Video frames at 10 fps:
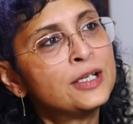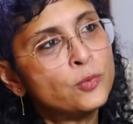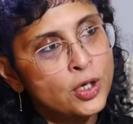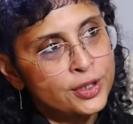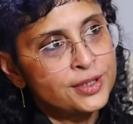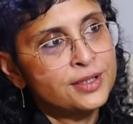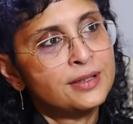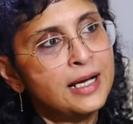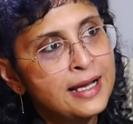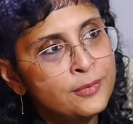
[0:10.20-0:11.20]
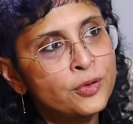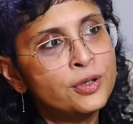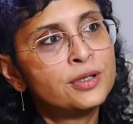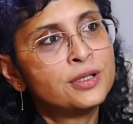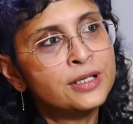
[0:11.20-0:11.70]
It was. I
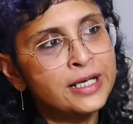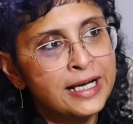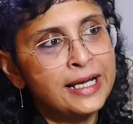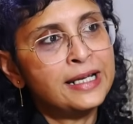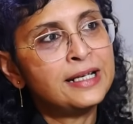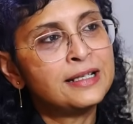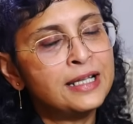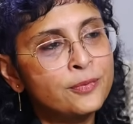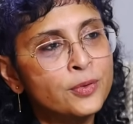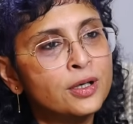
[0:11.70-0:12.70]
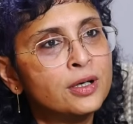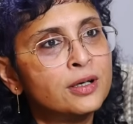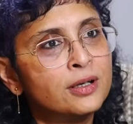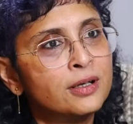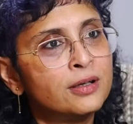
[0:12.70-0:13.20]
won't deny it. They
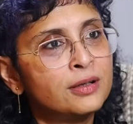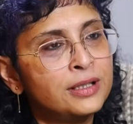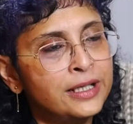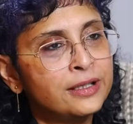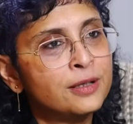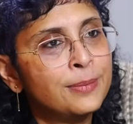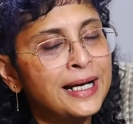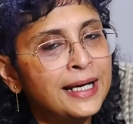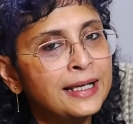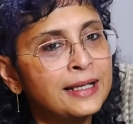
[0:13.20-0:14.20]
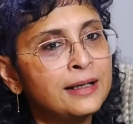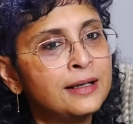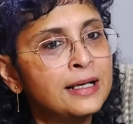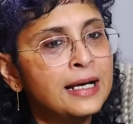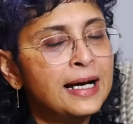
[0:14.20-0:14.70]
were taken aback,
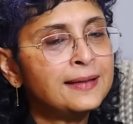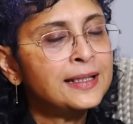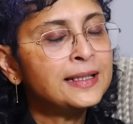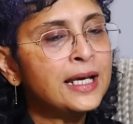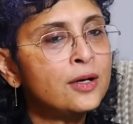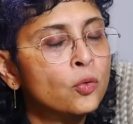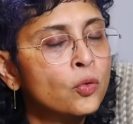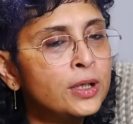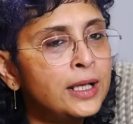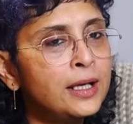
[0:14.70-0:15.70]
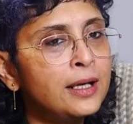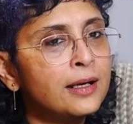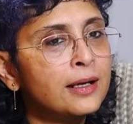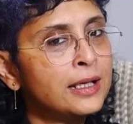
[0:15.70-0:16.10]
and I think their only